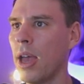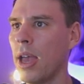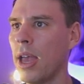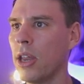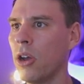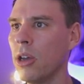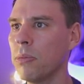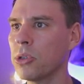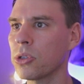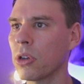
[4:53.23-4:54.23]
And I'm
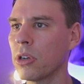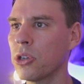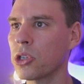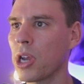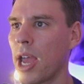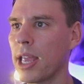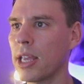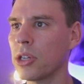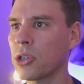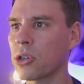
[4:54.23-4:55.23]
just going to
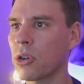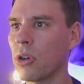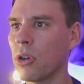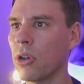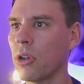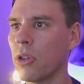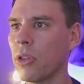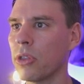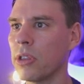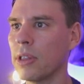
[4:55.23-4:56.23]
change
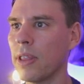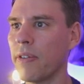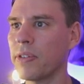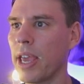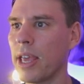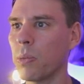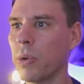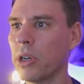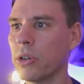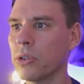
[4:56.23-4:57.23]
the left hand
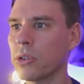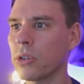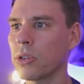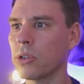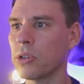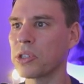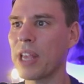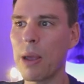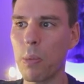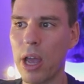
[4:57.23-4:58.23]
wheels to the
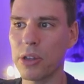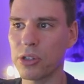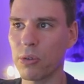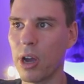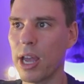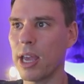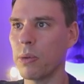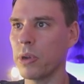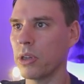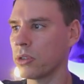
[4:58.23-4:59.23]
same way as the right hand
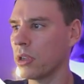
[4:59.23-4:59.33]
wheels.